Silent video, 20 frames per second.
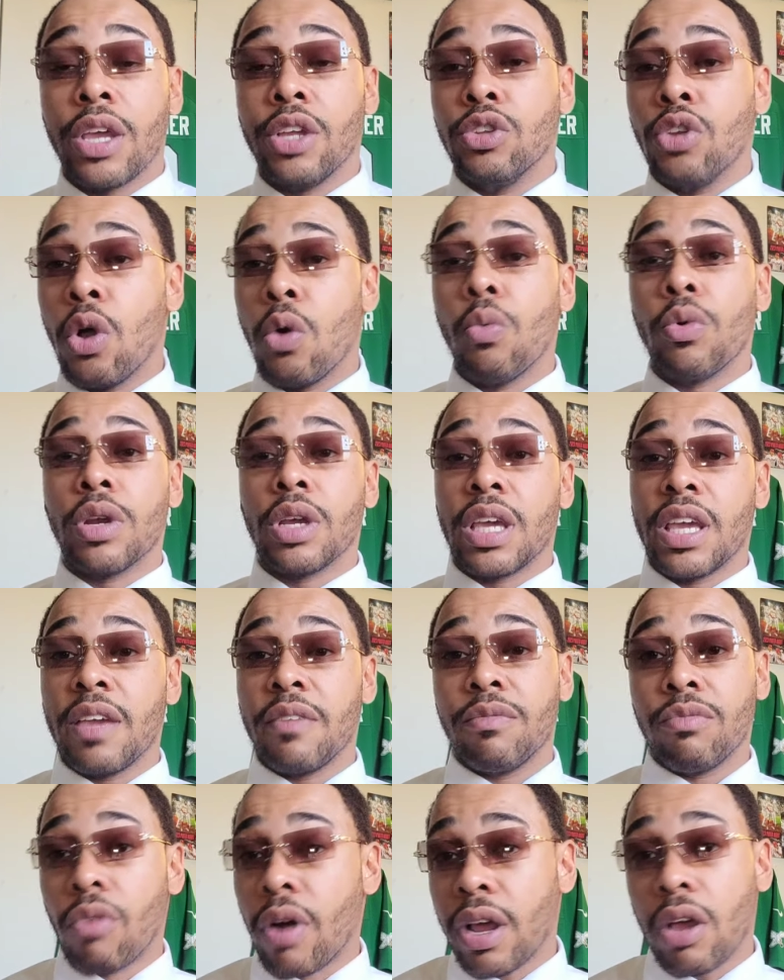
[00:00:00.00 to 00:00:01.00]
he don't want to
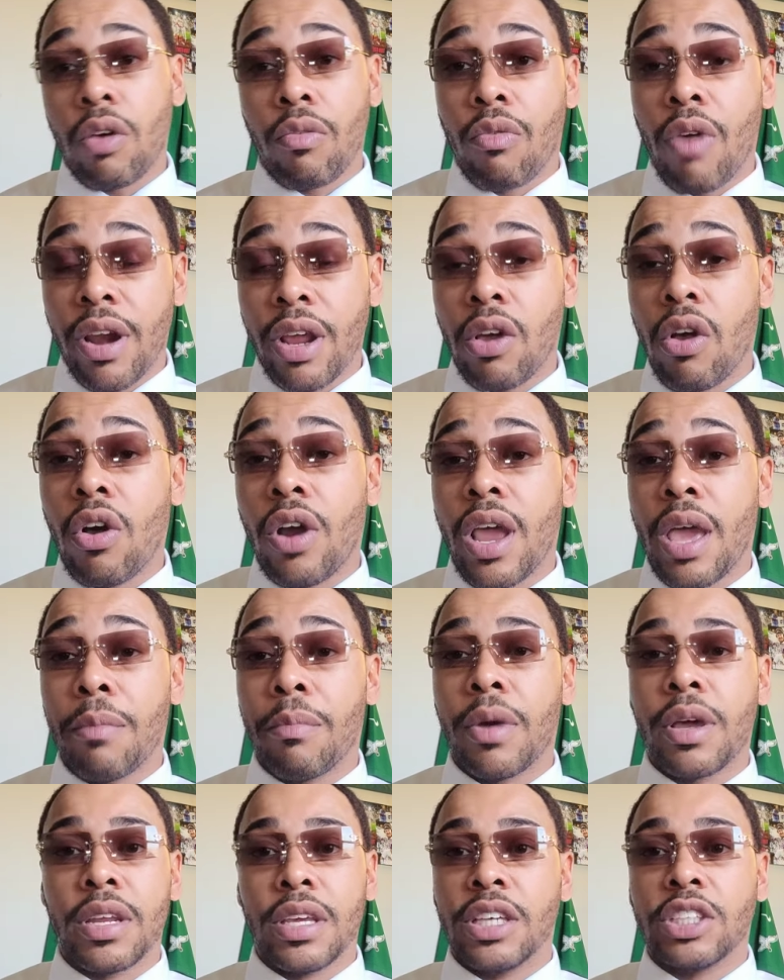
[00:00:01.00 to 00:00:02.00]
give Reddick all that
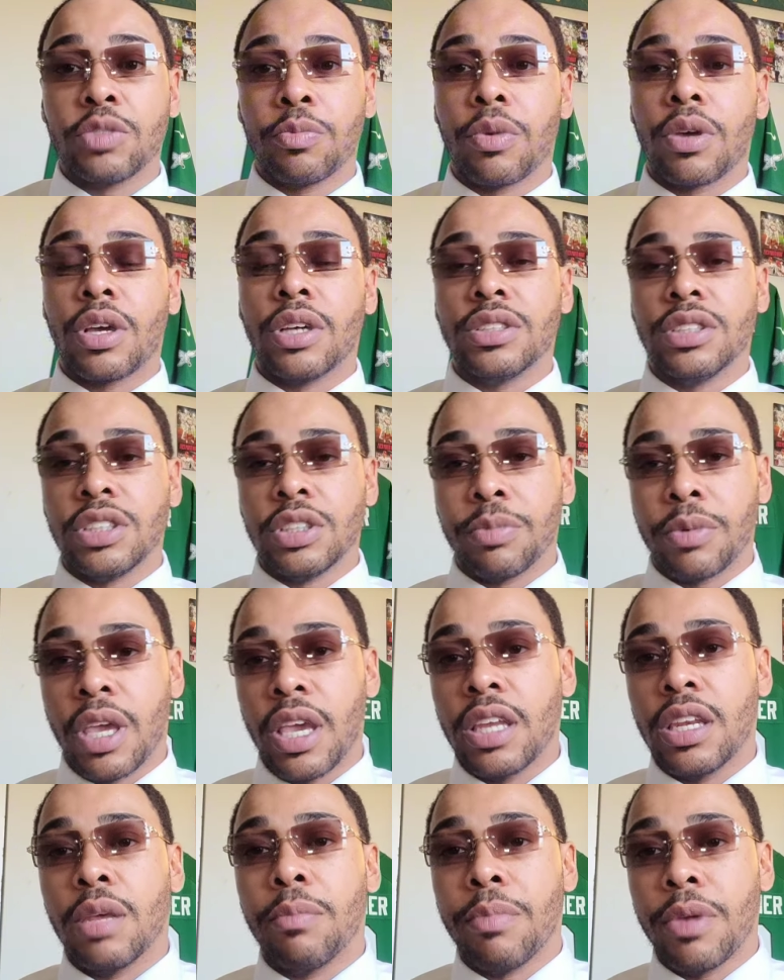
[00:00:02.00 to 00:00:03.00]
money is because he's
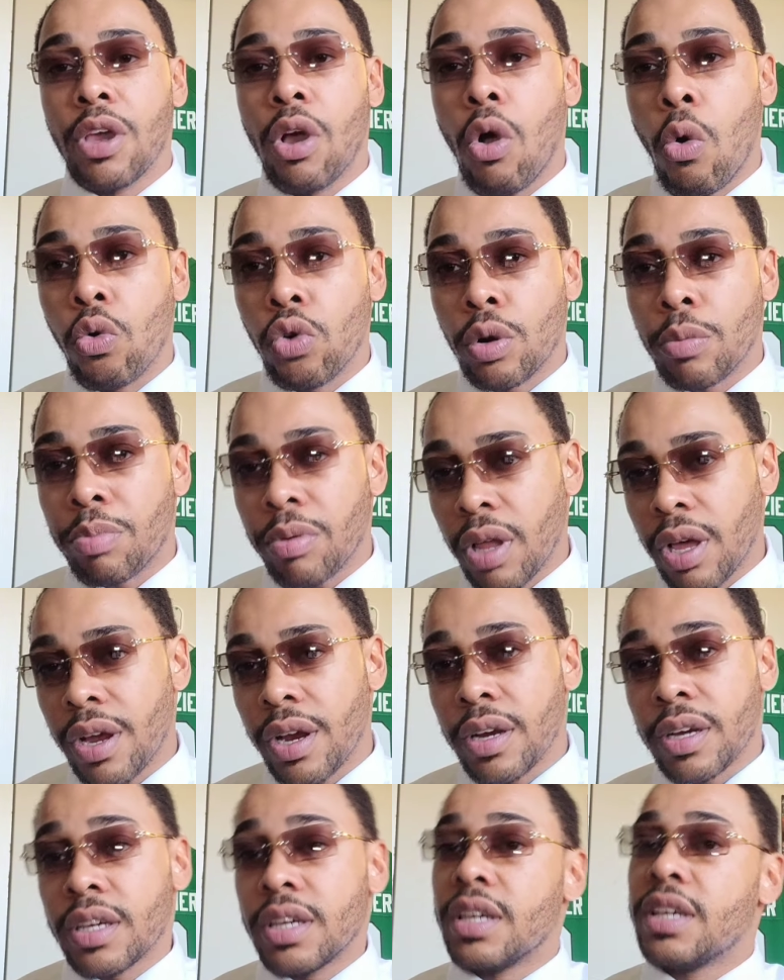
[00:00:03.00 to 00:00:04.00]
getting to be an older
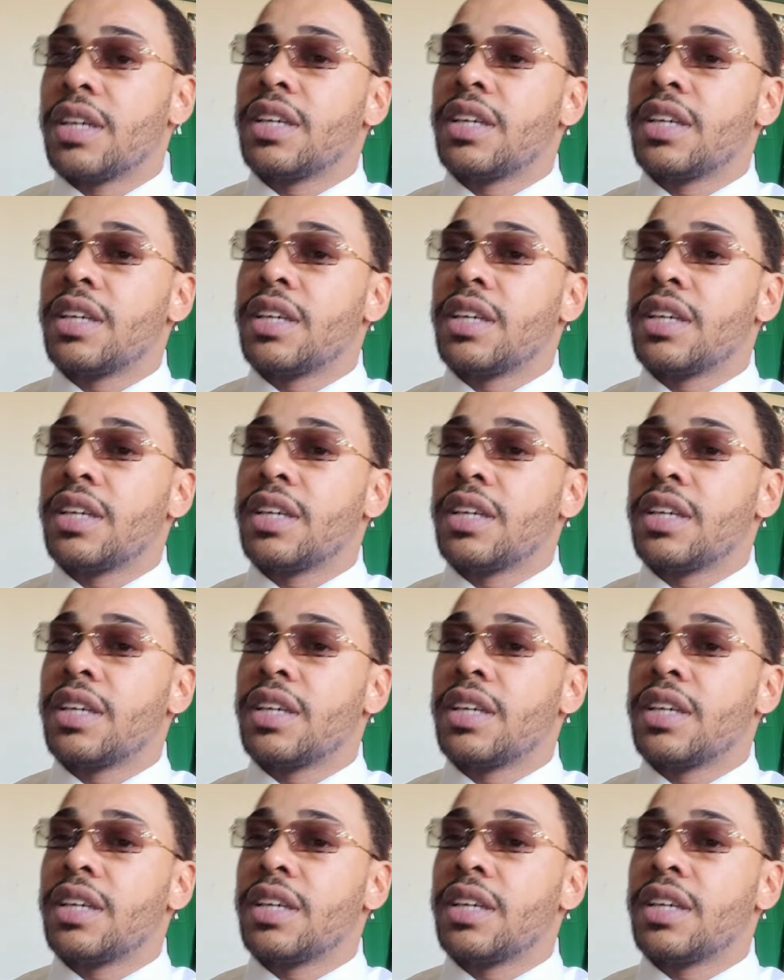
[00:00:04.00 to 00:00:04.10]
player